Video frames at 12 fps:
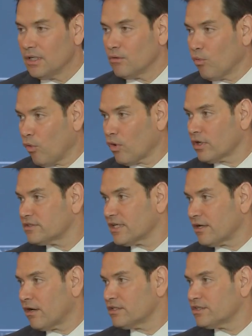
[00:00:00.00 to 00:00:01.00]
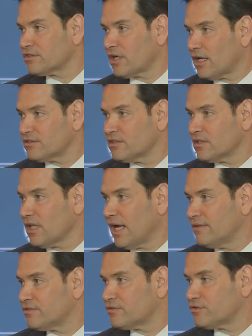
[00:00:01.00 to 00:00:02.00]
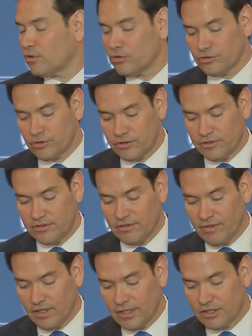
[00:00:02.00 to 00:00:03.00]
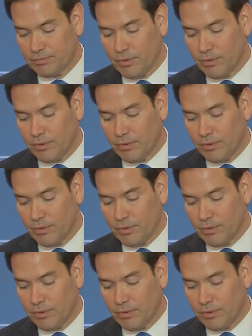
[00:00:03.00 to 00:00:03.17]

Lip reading: Wars that aren't just costing the lives of soldiers and civilians,